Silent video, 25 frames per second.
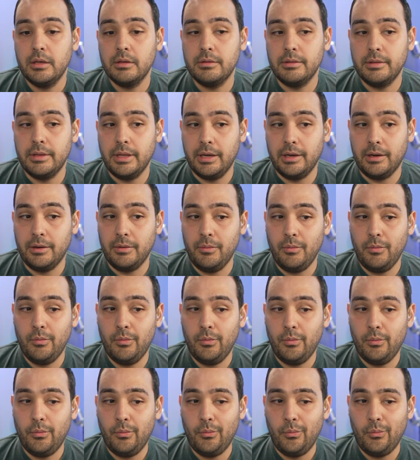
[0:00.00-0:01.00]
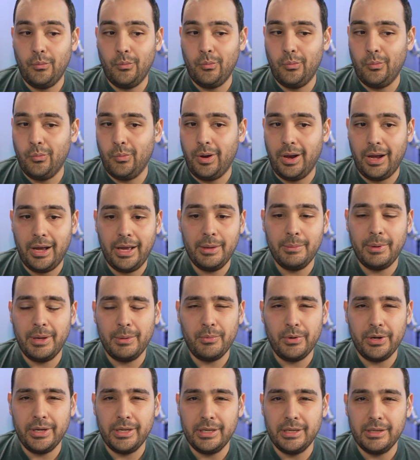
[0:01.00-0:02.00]
Now, why am I
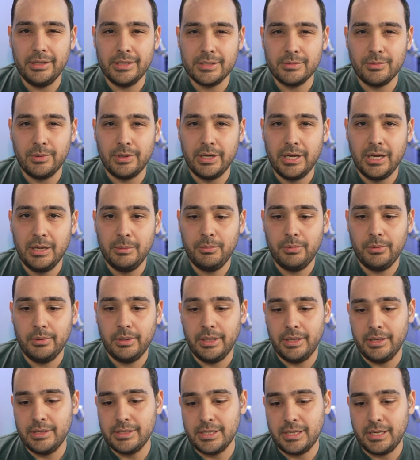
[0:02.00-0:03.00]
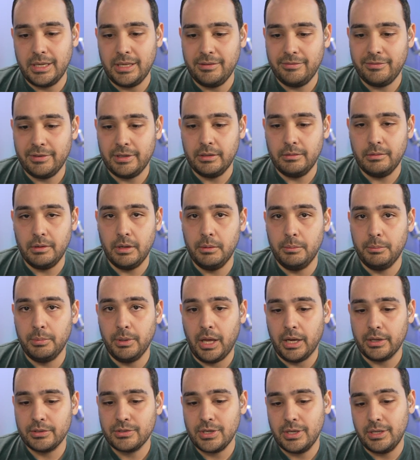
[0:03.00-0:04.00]
bringing this one up? Is it even a
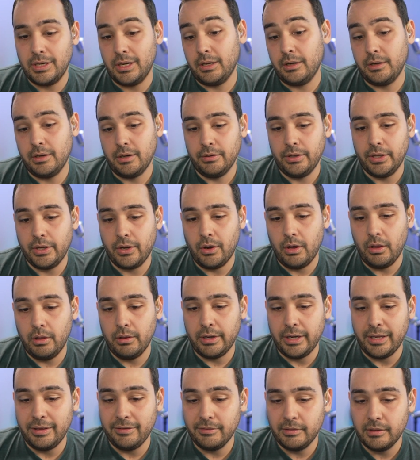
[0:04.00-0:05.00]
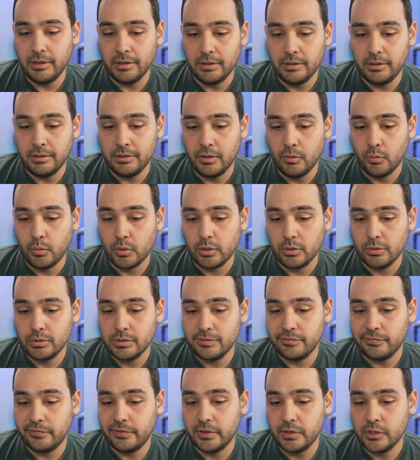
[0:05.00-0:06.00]
blockchain? I don't know. They call it a the the world's
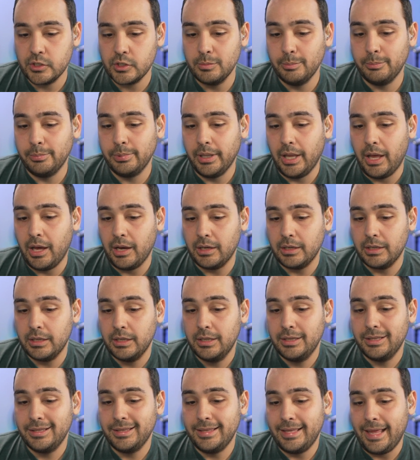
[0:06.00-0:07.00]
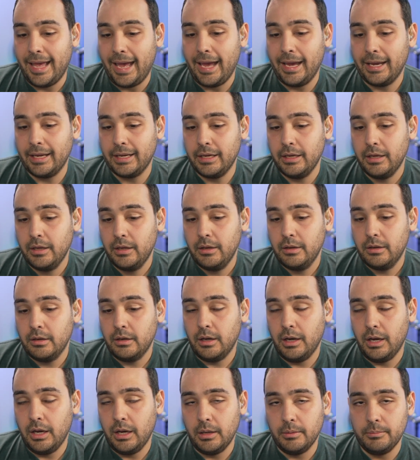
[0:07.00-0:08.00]
first block D A G.
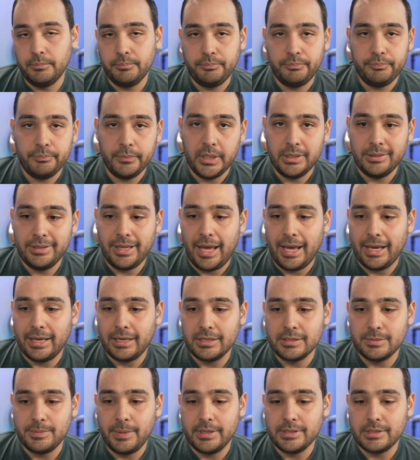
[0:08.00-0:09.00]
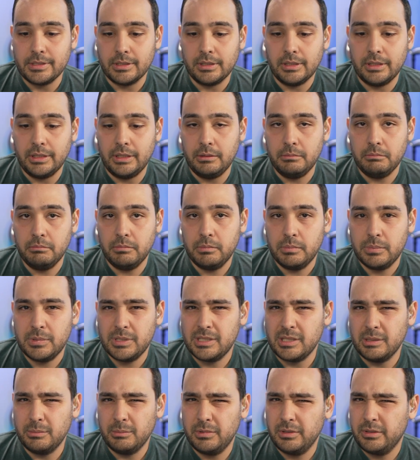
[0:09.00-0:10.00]
Um, a D A G is basically
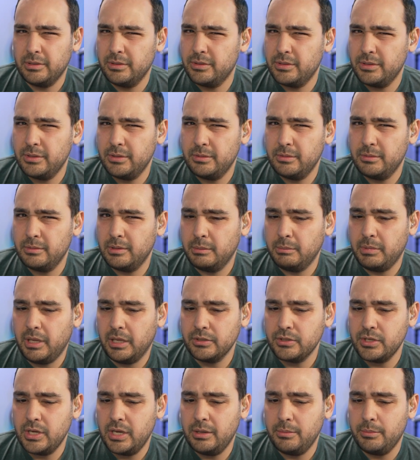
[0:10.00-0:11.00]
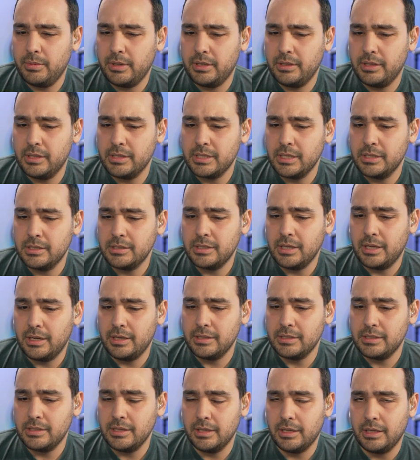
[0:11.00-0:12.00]
similar to a blockchain, but in the sense that
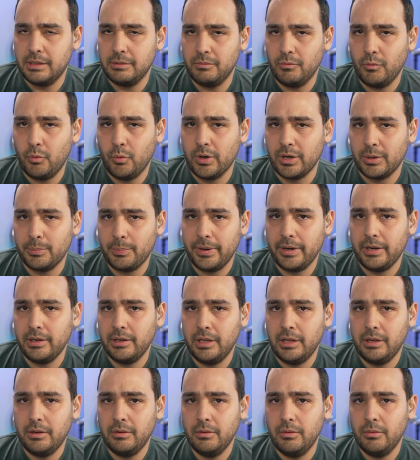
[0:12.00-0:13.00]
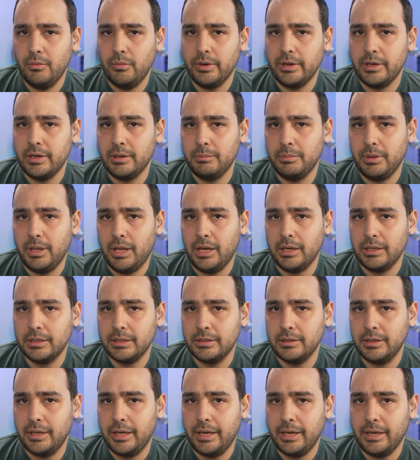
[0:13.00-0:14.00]
it's it can work parallel, where a block
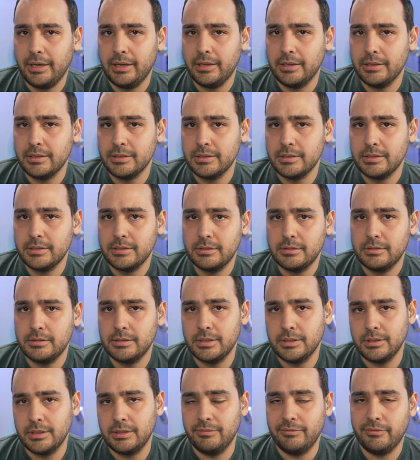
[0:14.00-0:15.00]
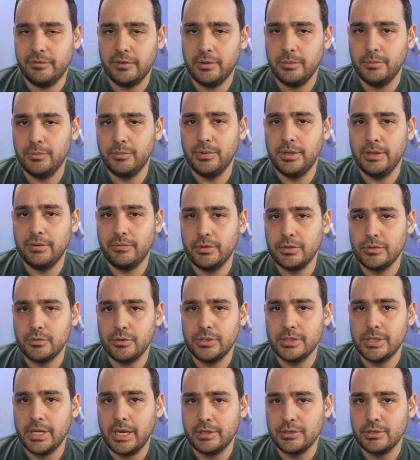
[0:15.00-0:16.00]
has to confirm different
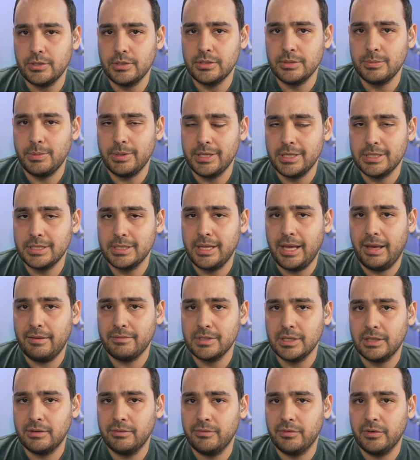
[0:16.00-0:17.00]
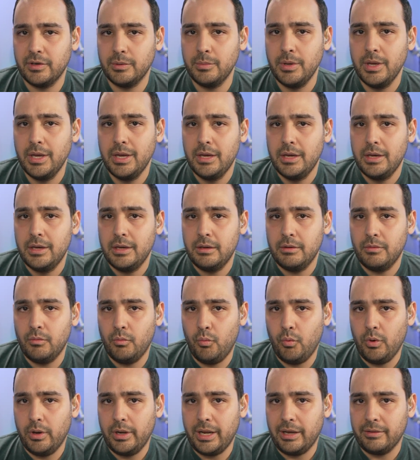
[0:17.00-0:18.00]
transactions, but it doesn't have to confirm
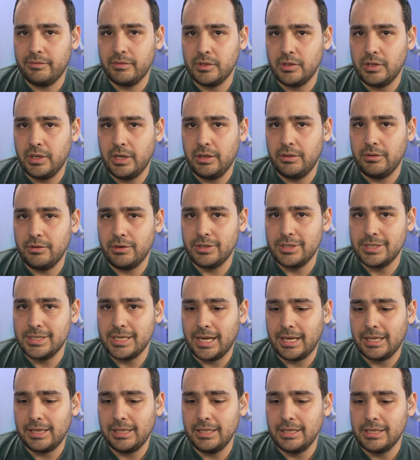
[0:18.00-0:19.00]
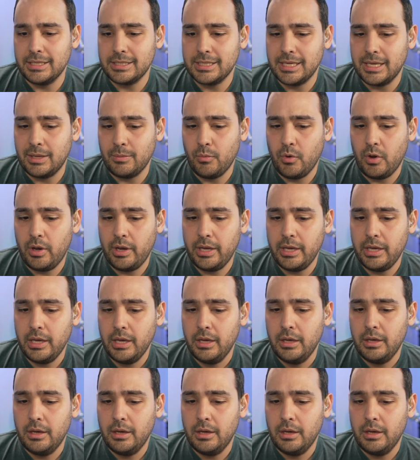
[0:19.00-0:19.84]
one after the other exactly the same way.